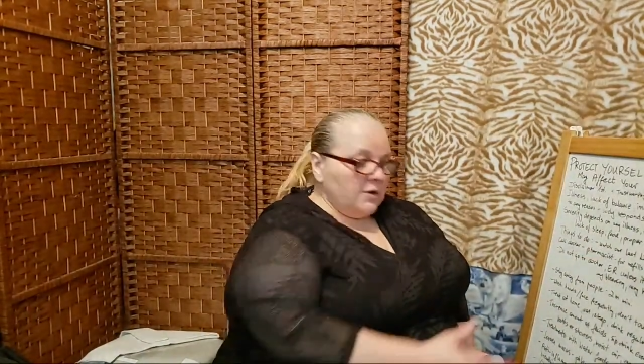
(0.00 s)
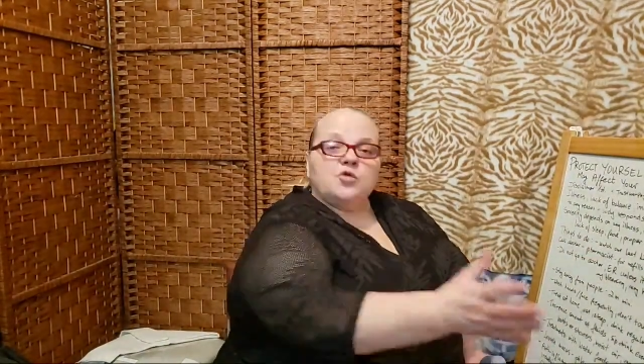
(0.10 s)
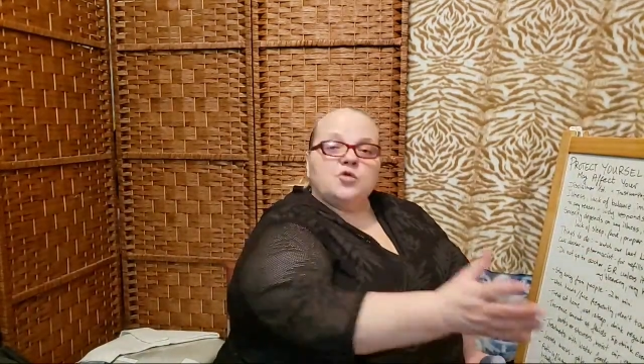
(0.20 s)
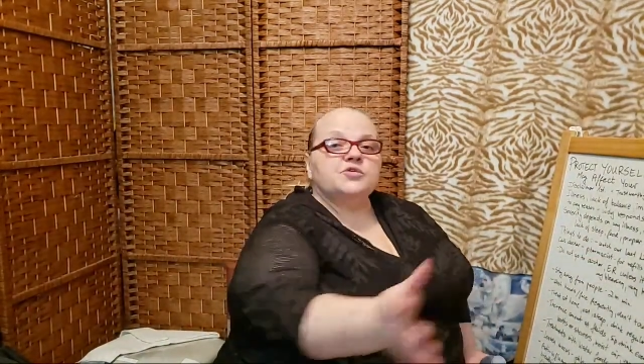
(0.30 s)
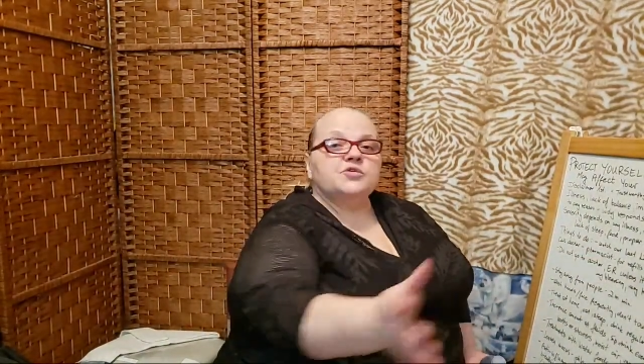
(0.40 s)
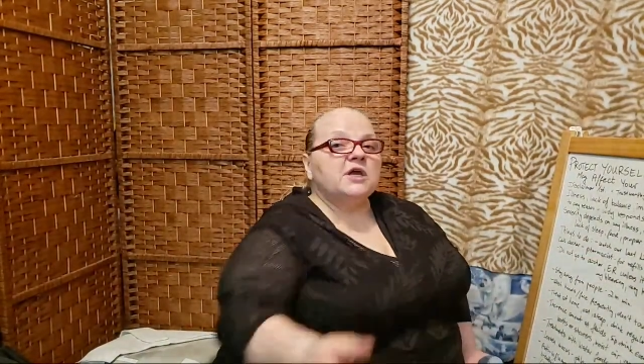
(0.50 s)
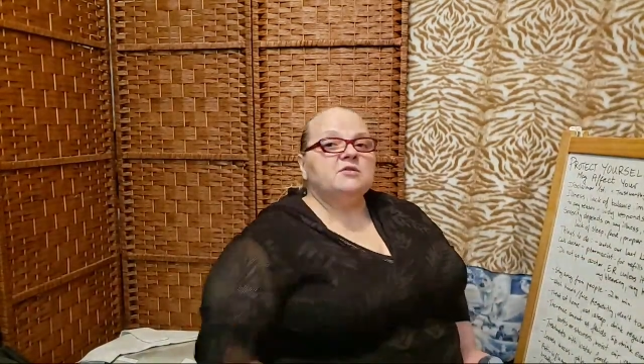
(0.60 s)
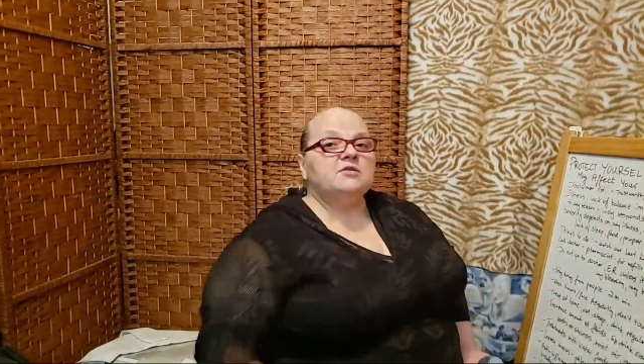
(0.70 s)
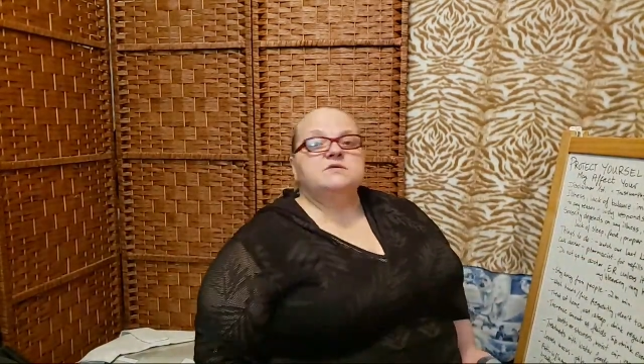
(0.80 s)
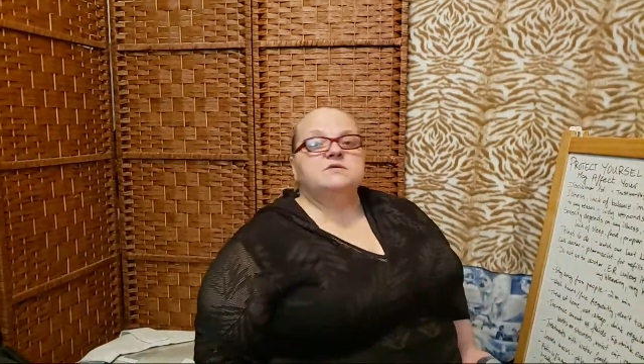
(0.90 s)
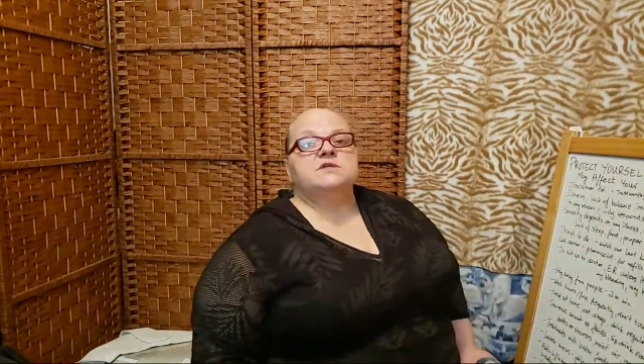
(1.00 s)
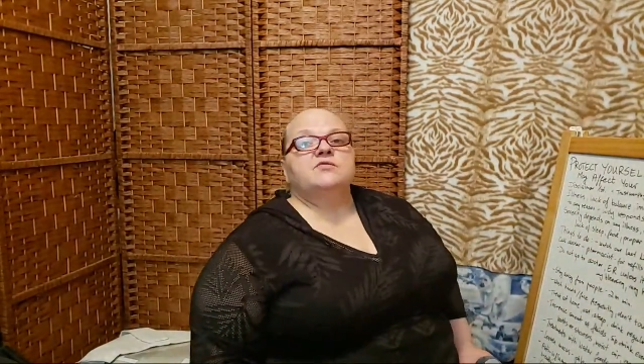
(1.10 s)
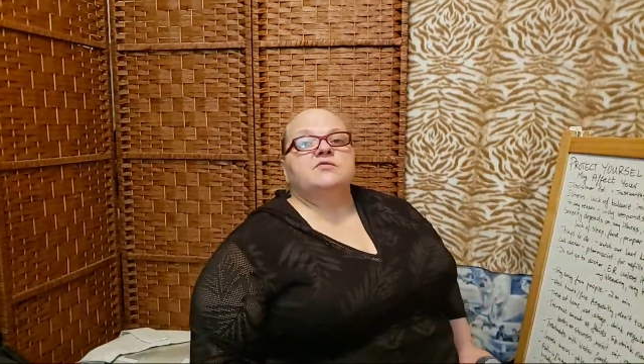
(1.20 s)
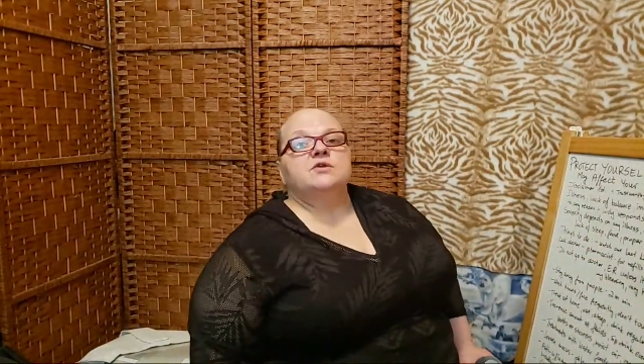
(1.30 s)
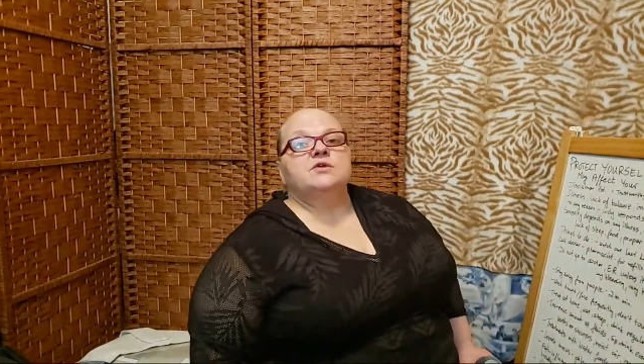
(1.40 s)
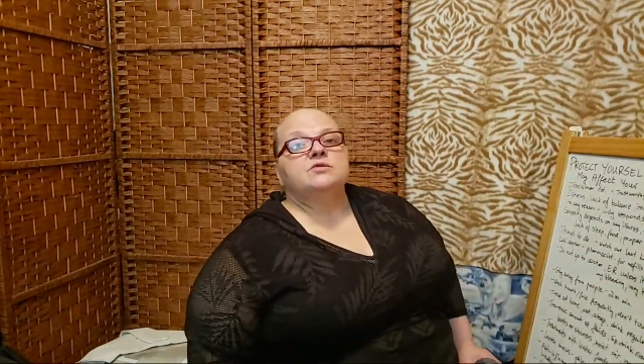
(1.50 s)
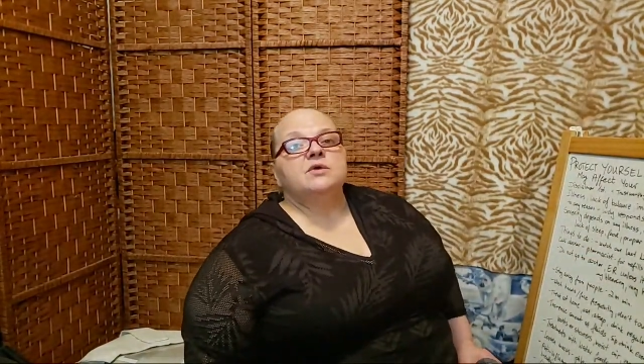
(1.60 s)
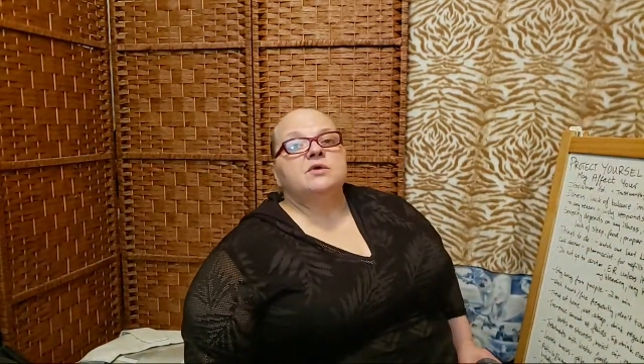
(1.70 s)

You're protecting yourself. You're not doing